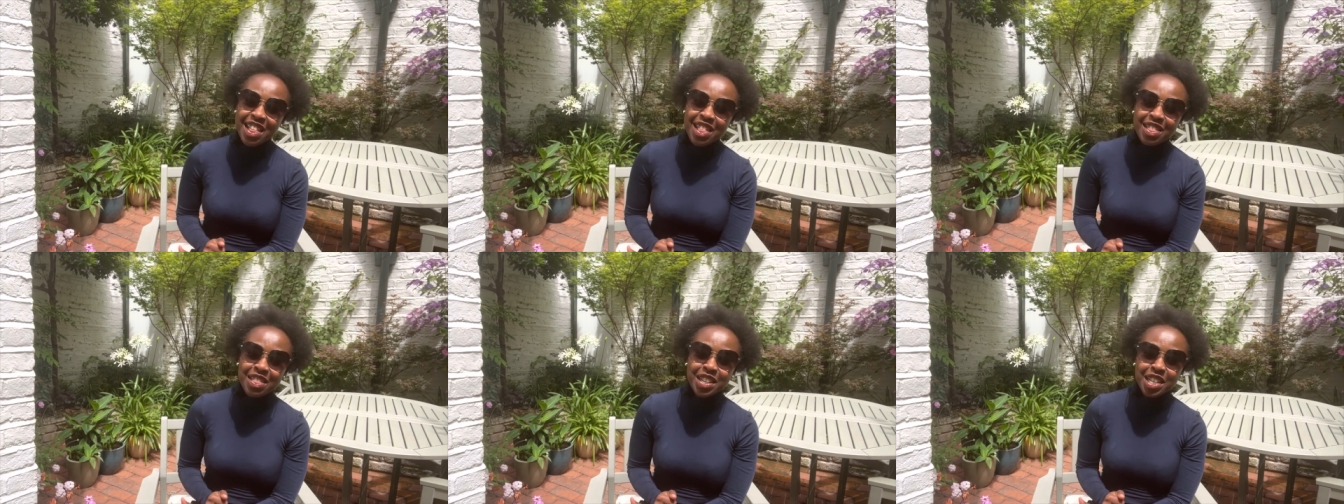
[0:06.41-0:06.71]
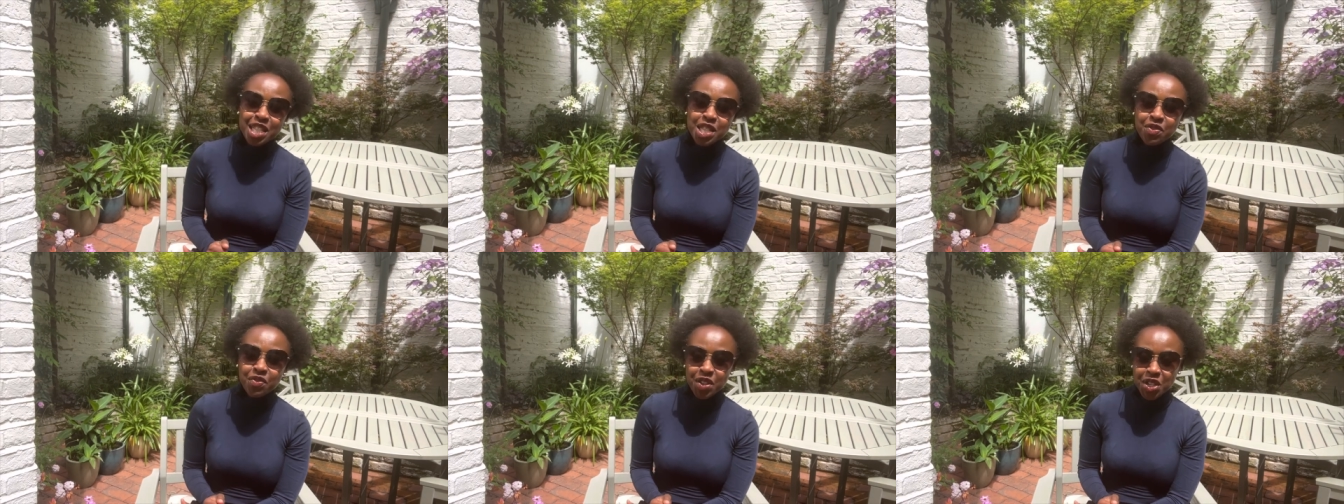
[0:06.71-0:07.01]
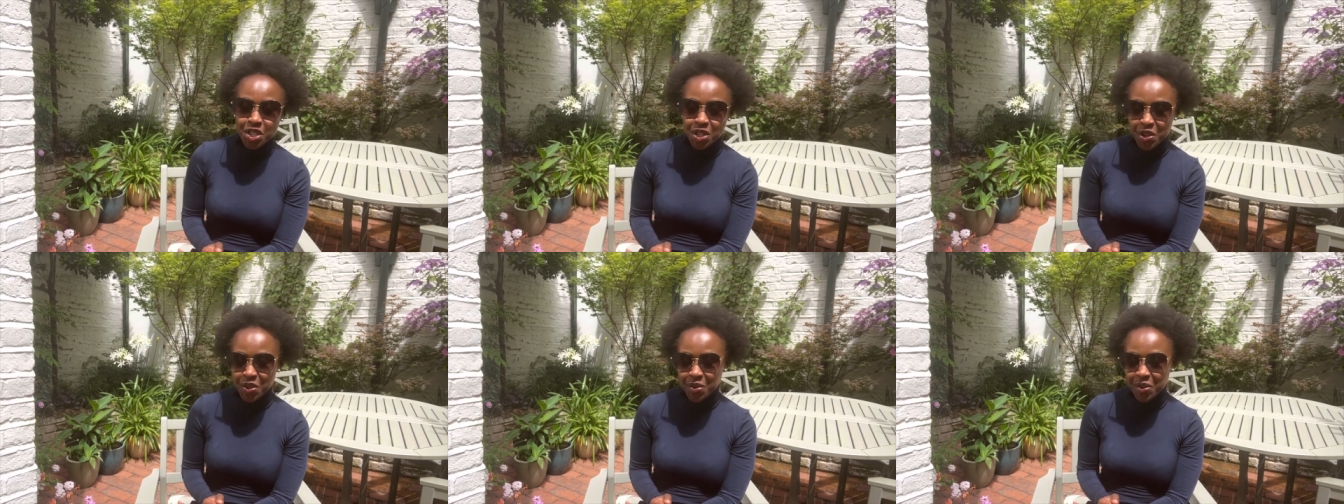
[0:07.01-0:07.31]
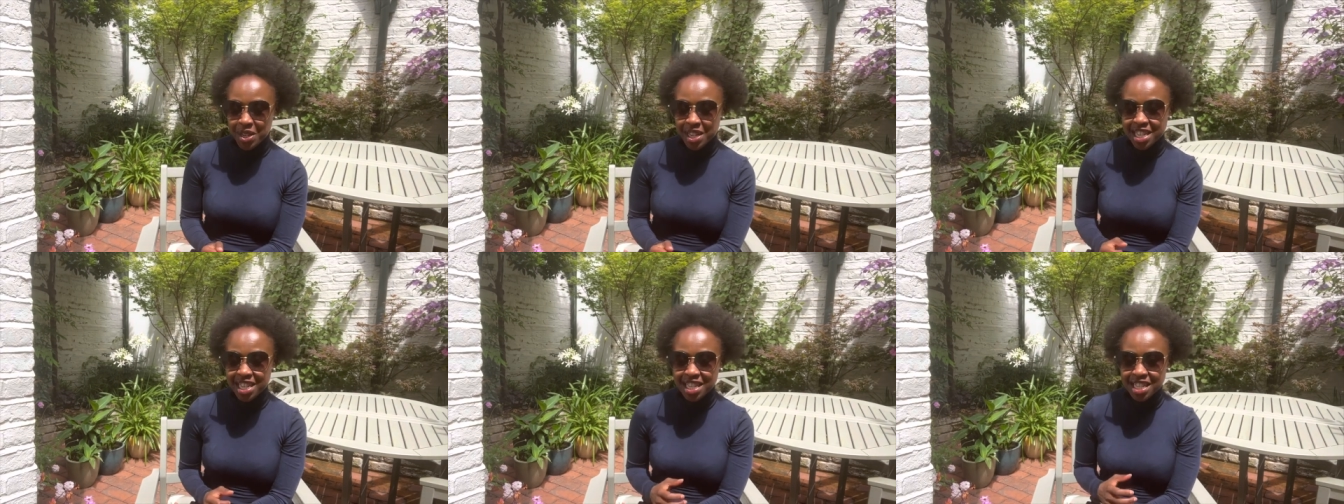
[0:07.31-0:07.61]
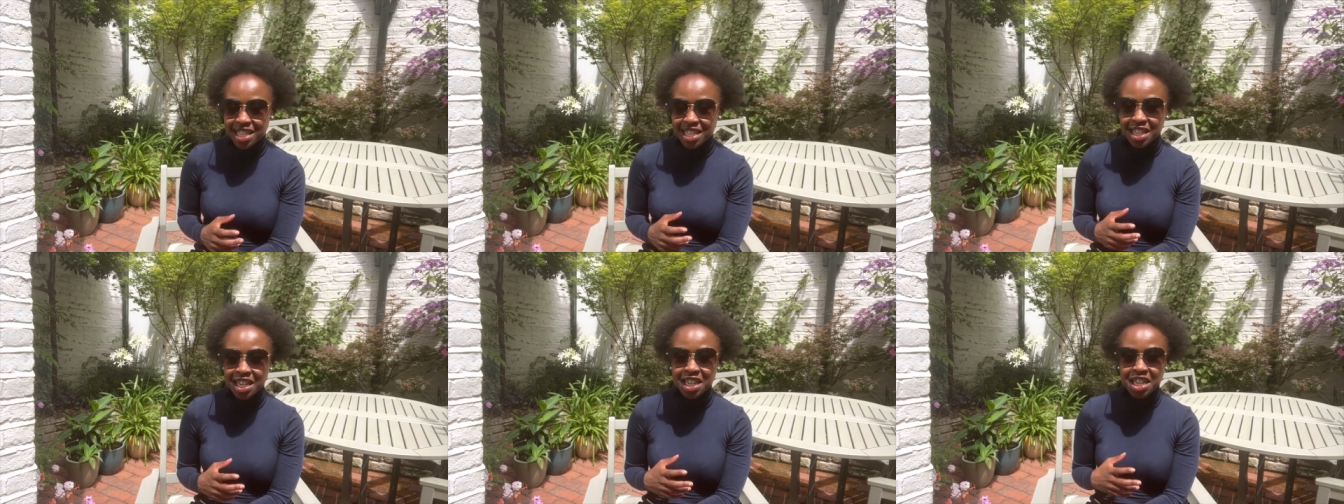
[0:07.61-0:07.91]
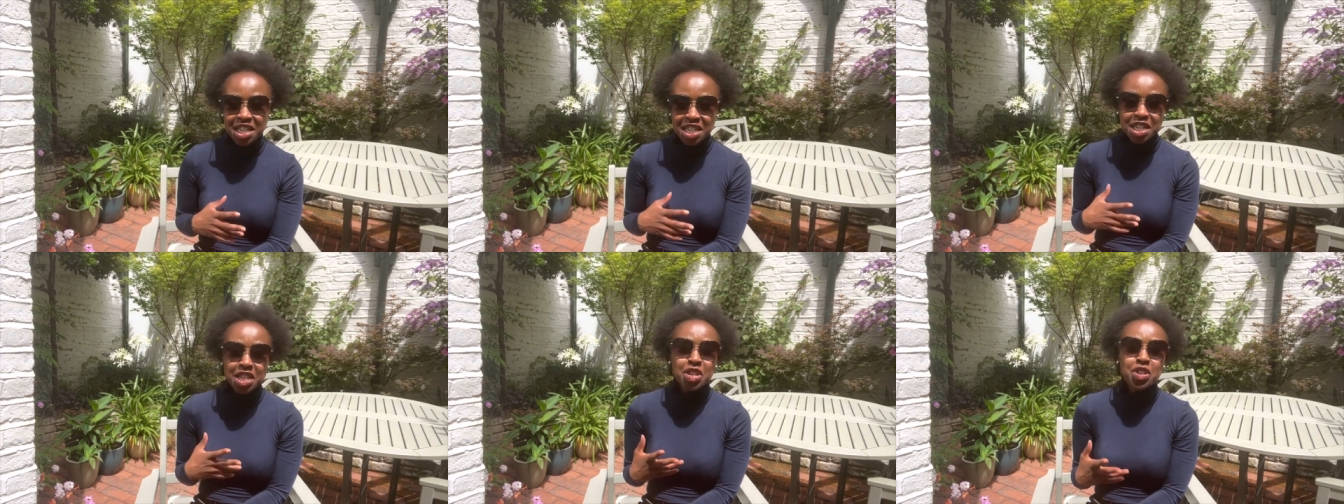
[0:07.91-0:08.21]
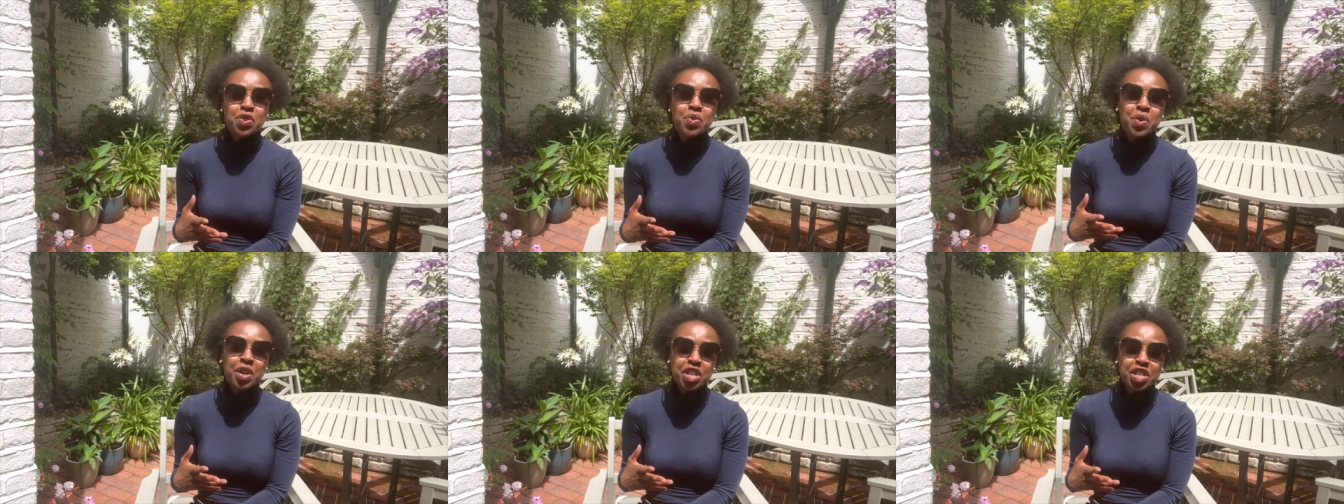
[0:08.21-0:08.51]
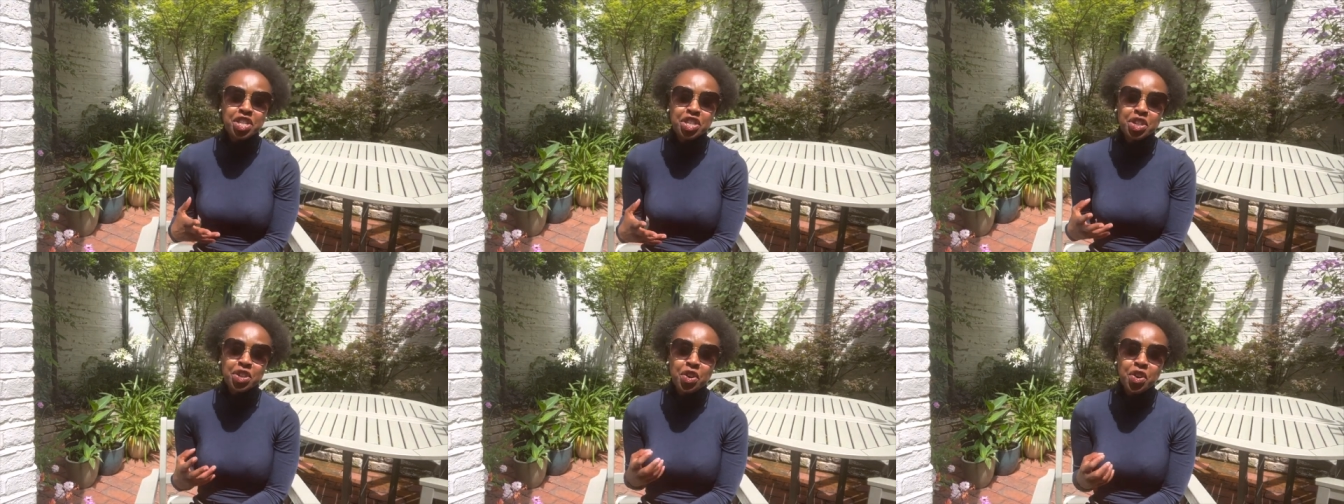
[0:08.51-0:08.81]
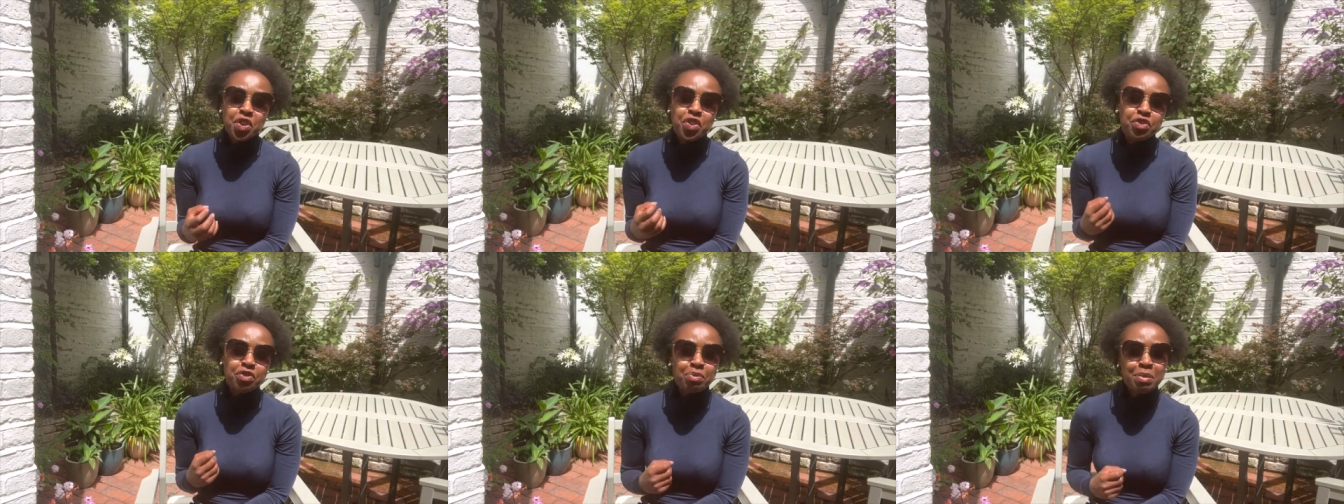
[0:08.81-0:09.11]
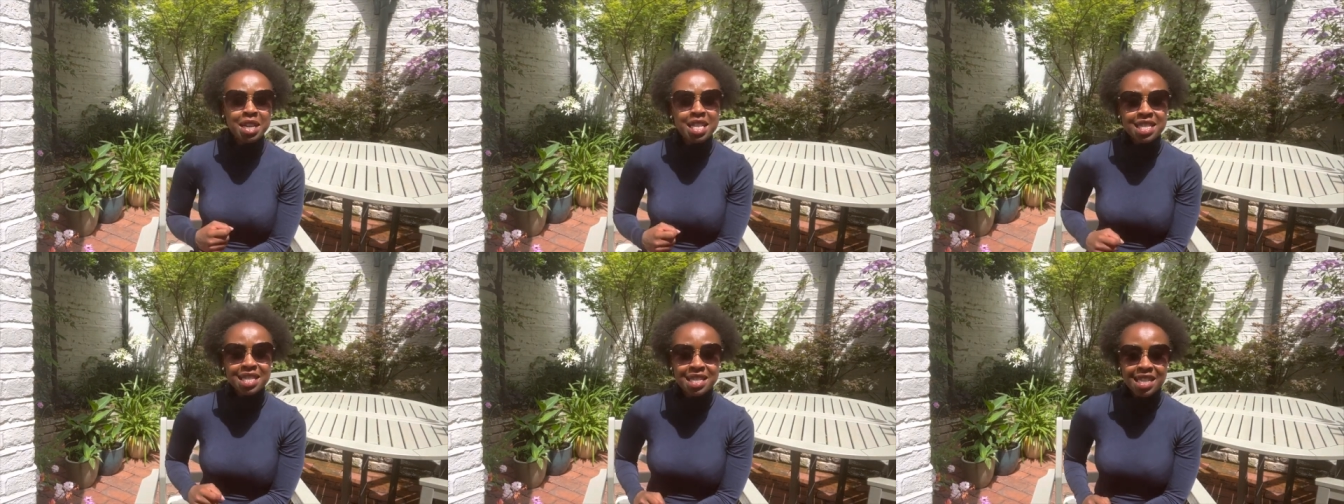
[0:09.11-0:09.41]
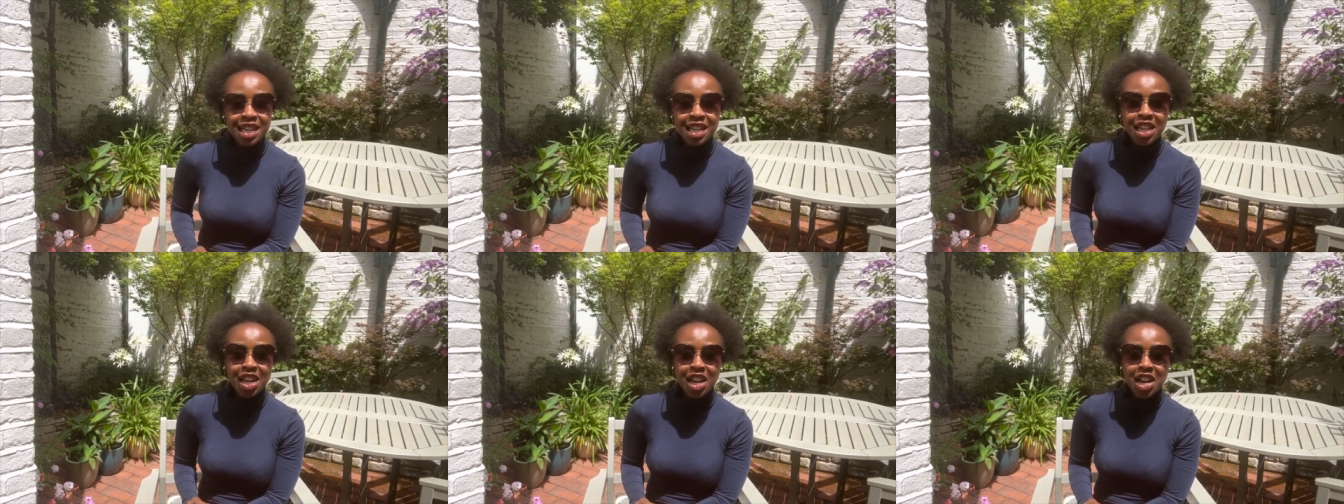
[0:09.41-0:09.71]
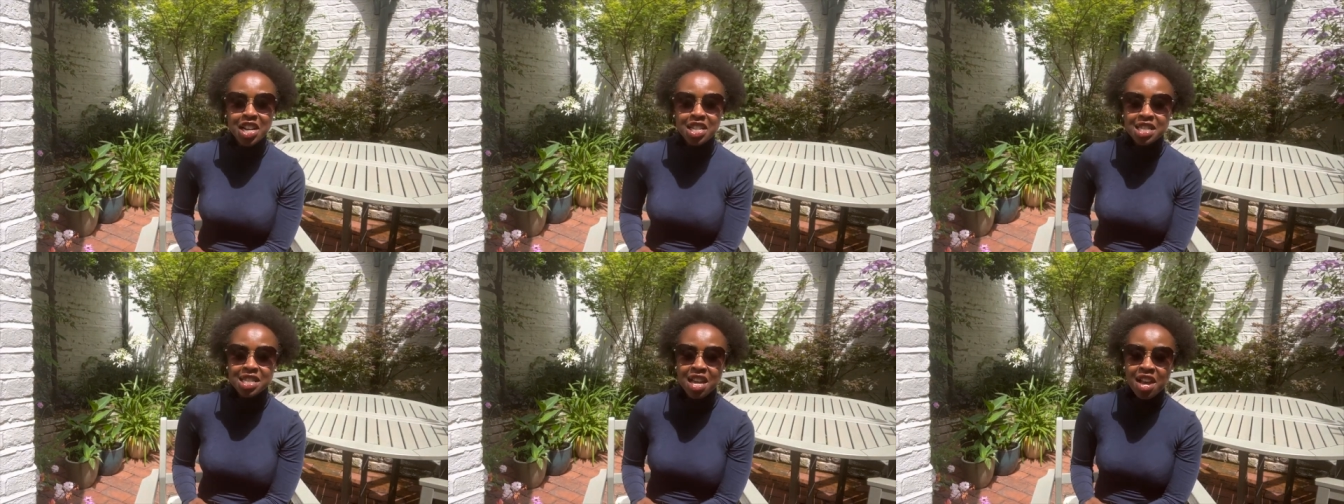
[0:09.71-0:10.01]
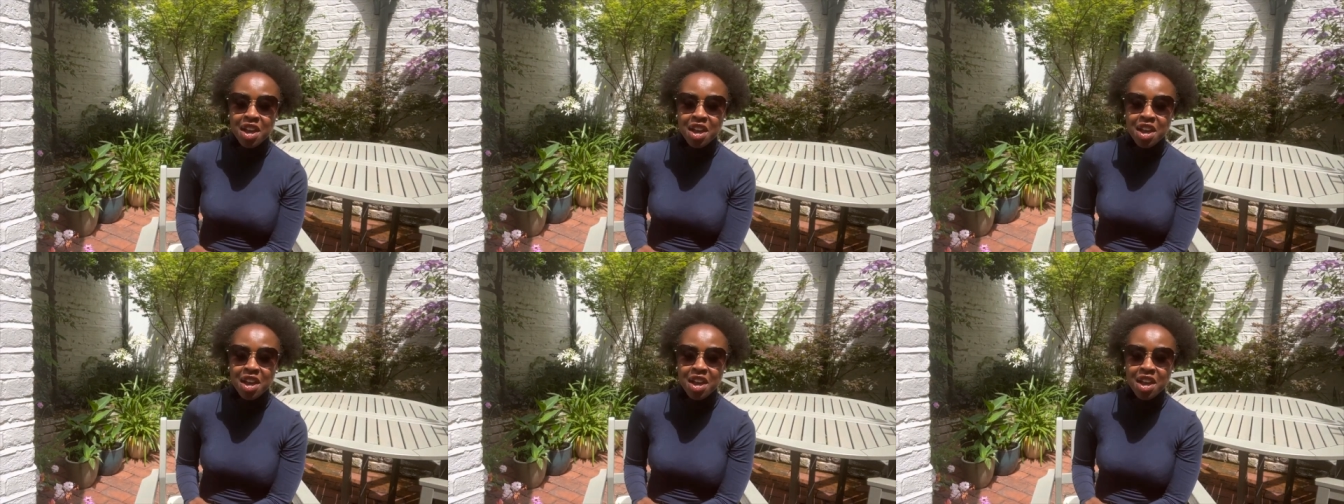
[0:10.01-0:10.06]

This video is a continuation of my sunglass